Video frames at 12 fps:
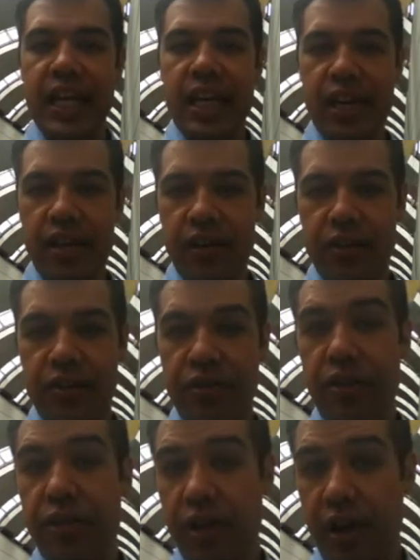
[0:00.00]

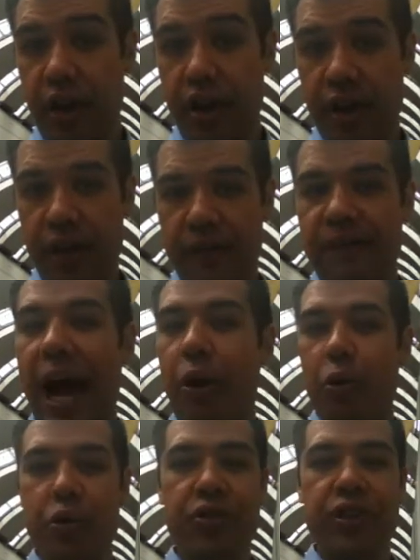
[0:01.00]
is the
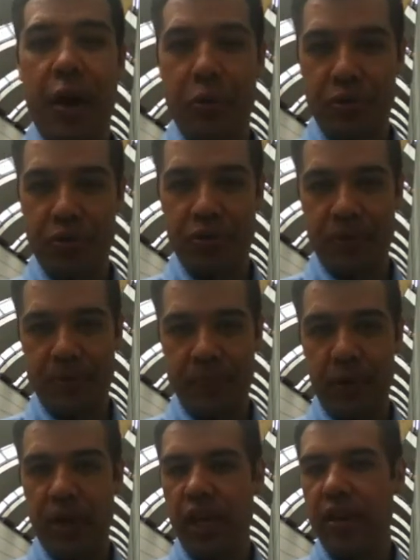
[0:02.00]
vowel sound.
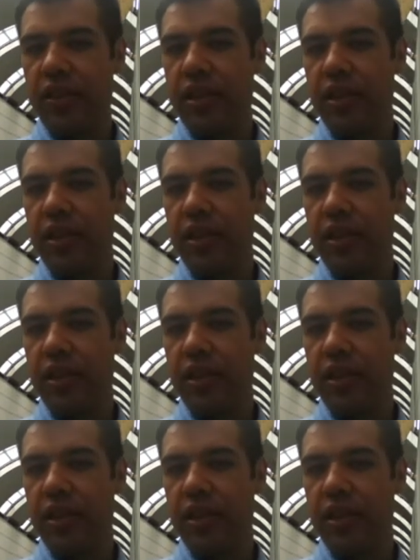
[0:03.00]
Okay,